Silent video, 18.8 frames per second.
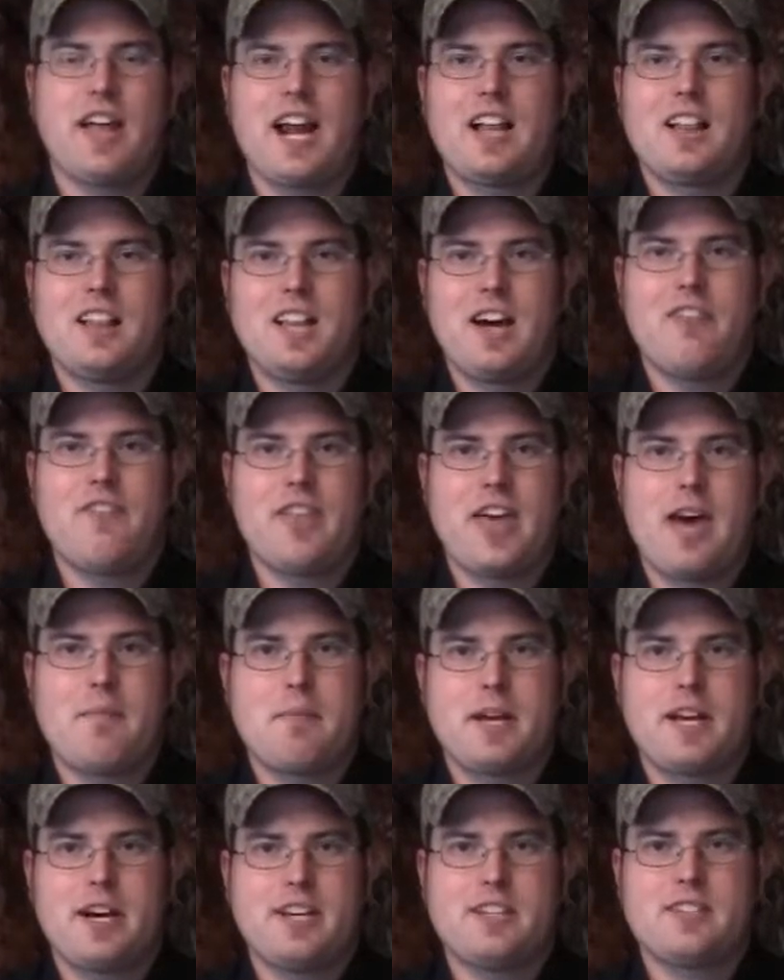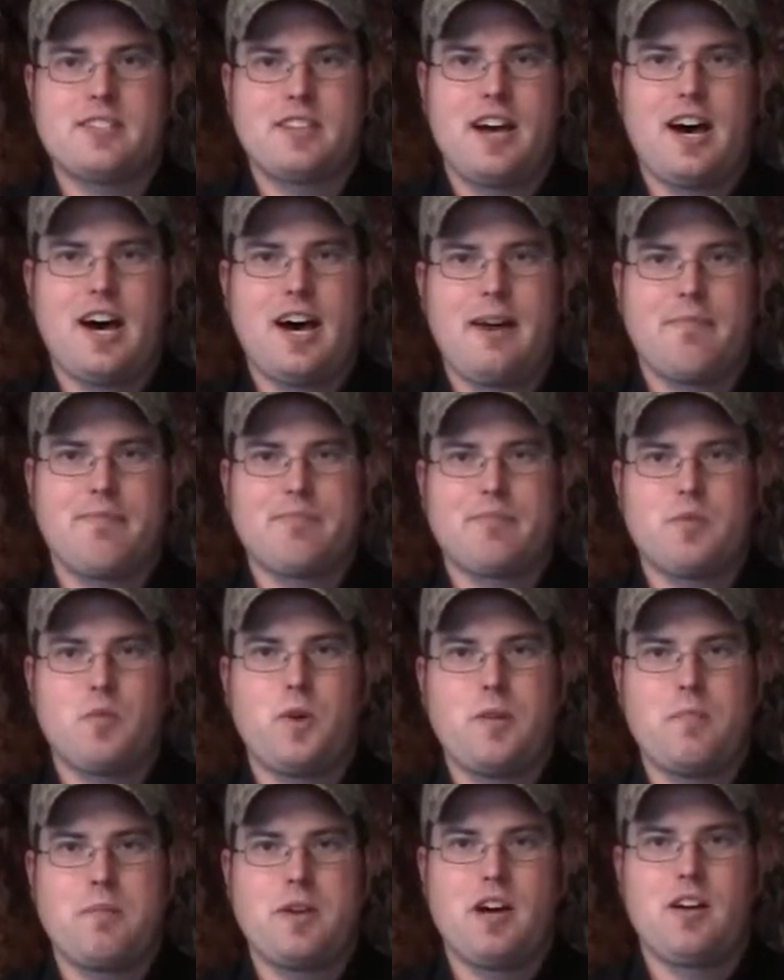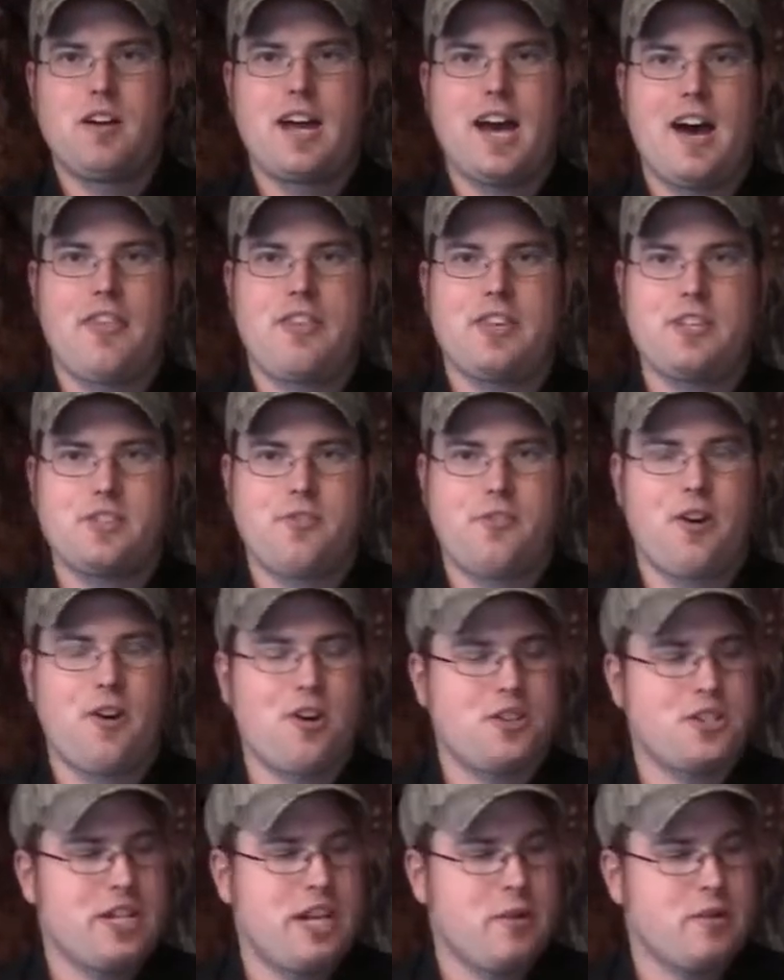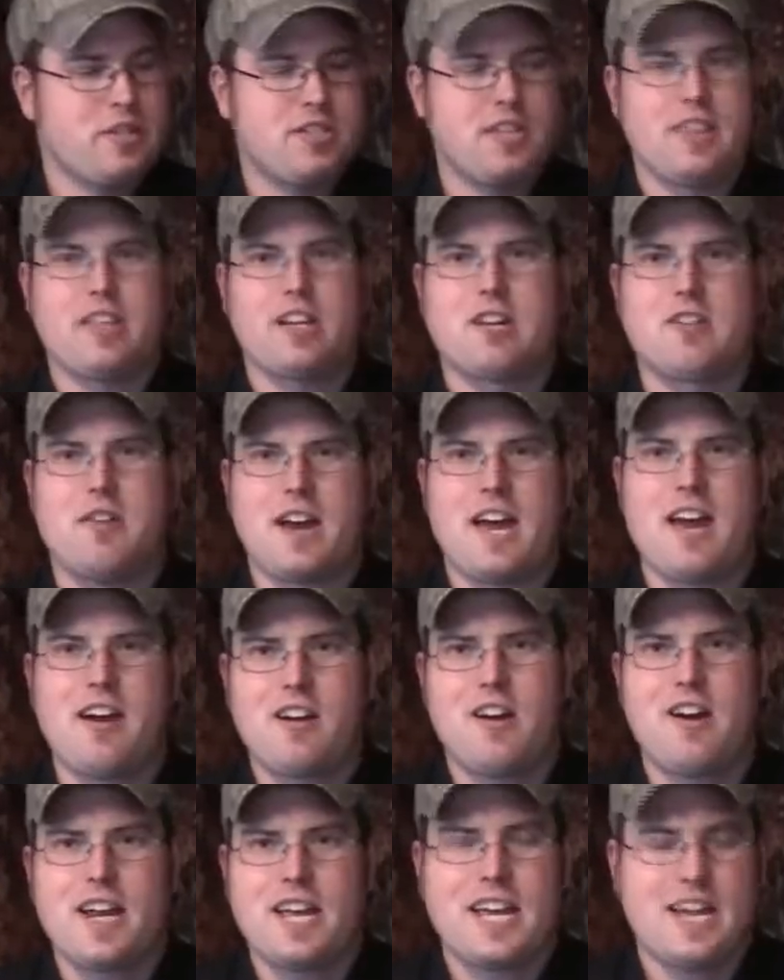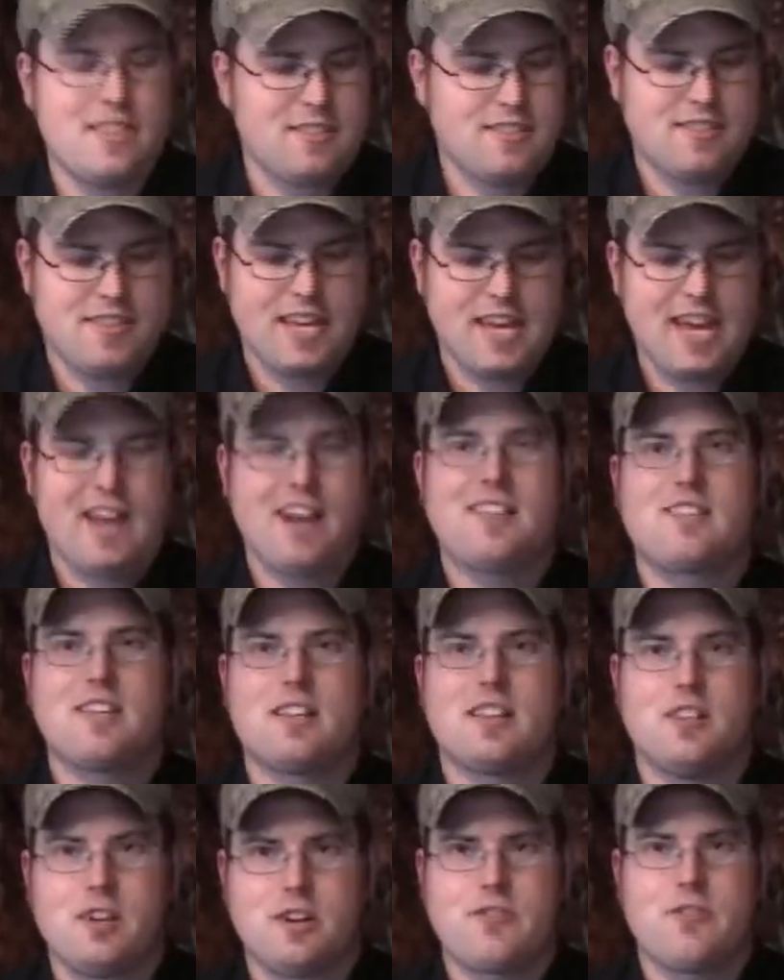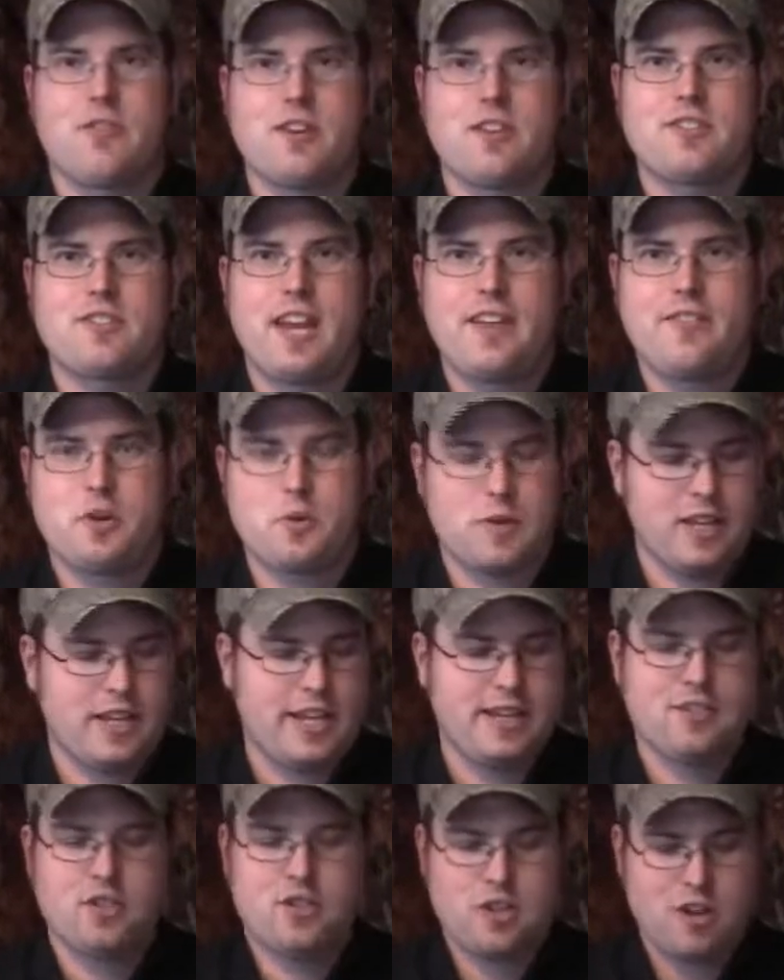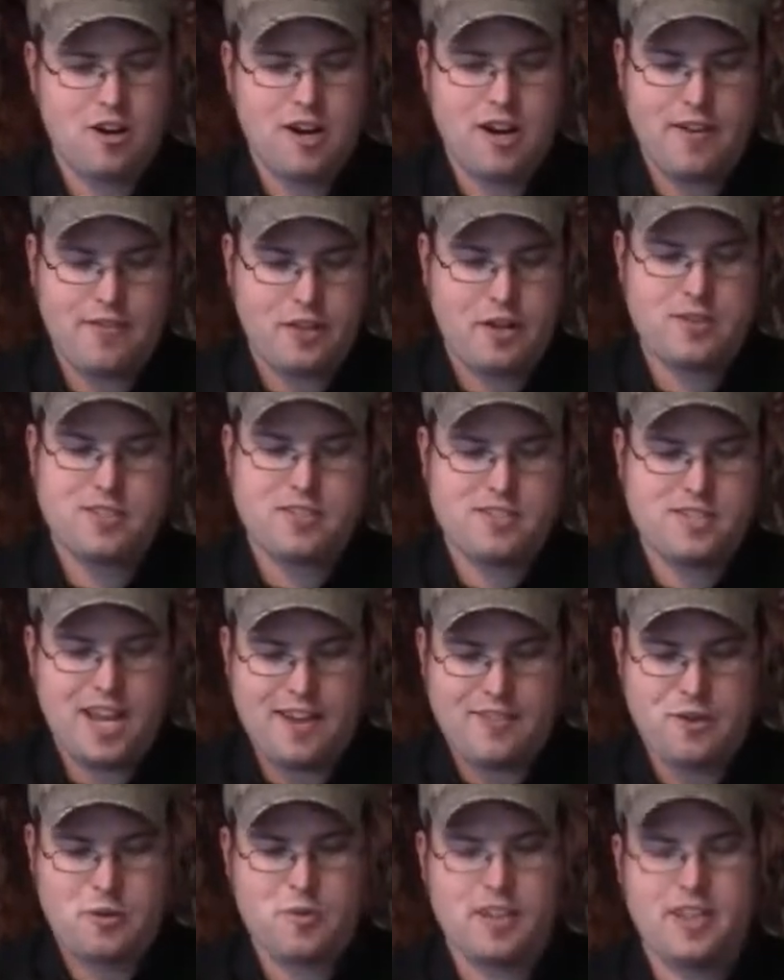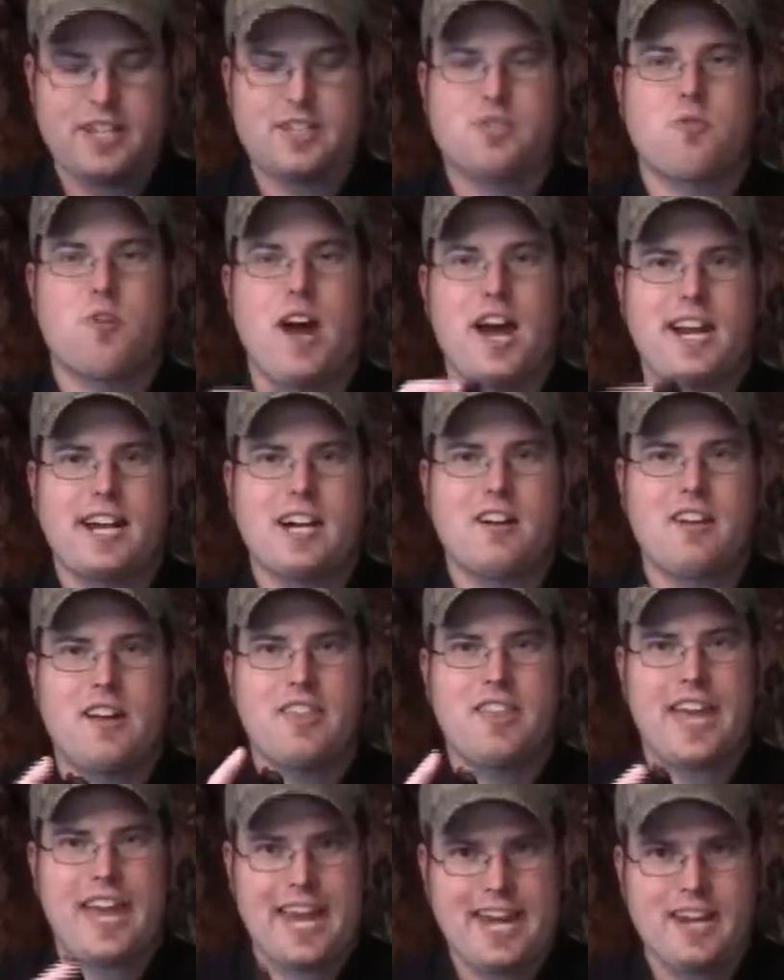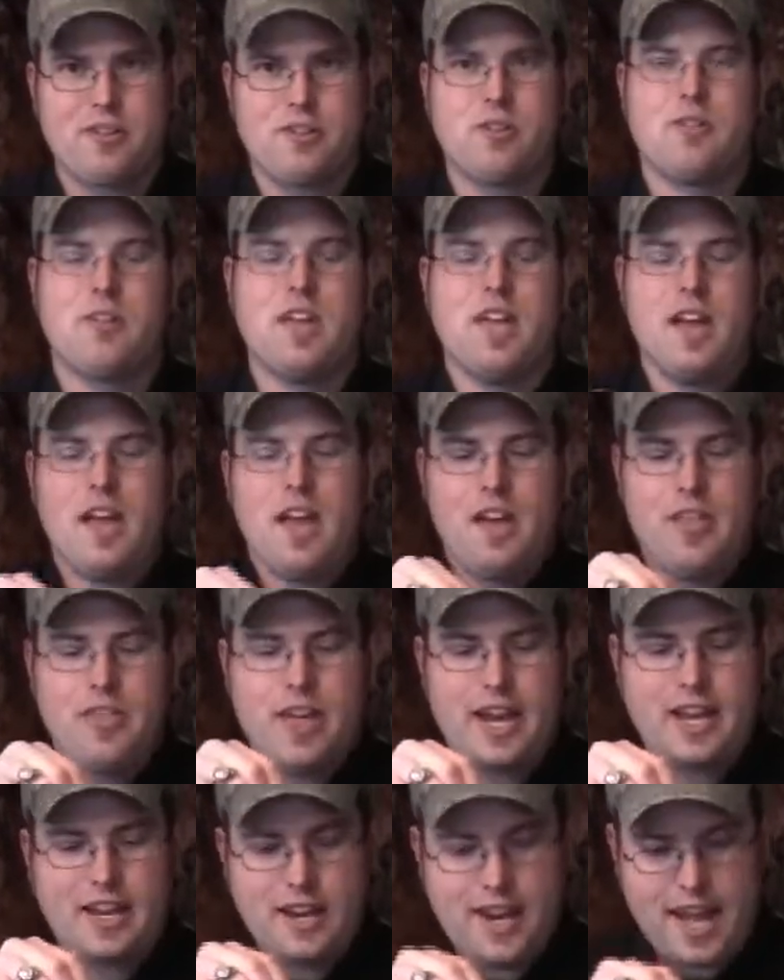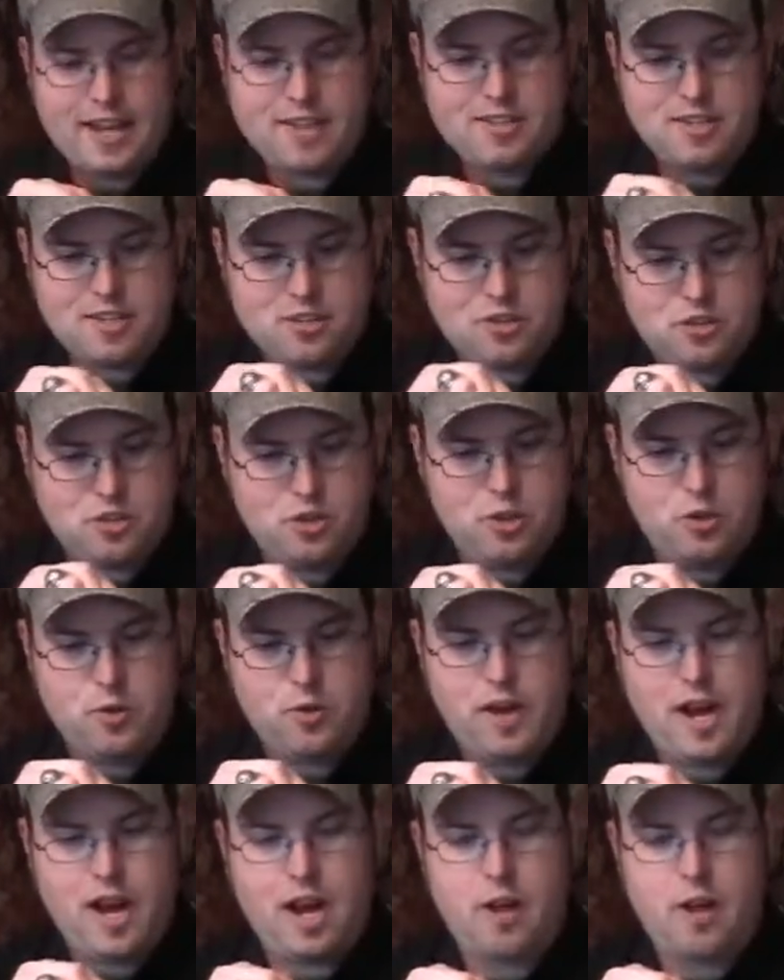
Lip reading: And I love that because when Bill got this first, he was sitting there going, I don't know how you get this thing out. I said, look for a safety release. And sure enough, there's a safety release right here in the handle that connects it to